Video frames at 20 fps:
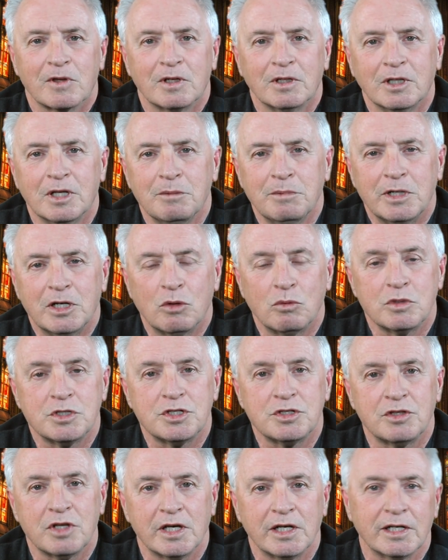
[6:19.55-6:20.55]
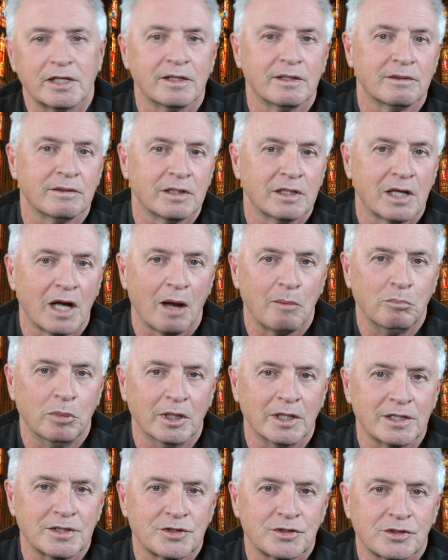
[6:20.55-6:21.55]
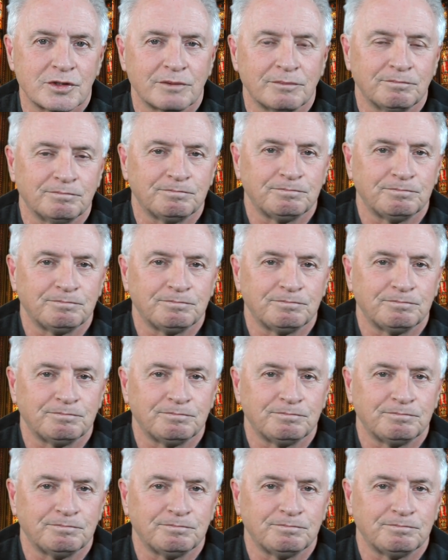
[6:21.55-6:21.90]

let me know what you think. God bless.